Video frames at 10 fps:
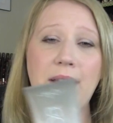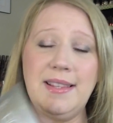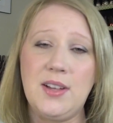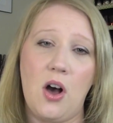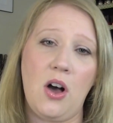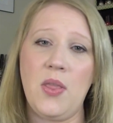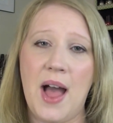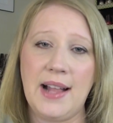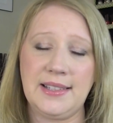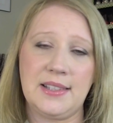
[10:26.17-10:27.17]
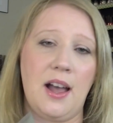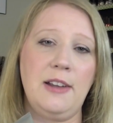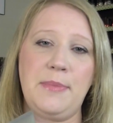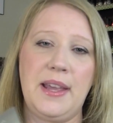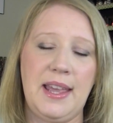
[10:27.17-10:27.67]
Once all that's
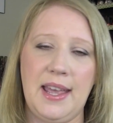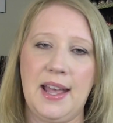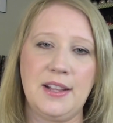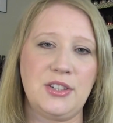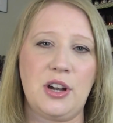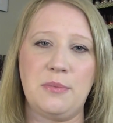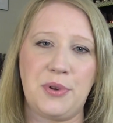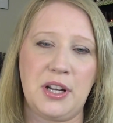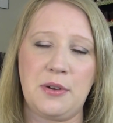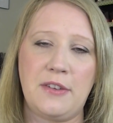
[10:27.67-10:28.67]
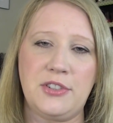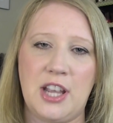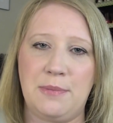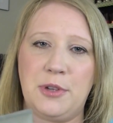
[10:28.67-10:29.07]
done, my hands are in pretty rough shape.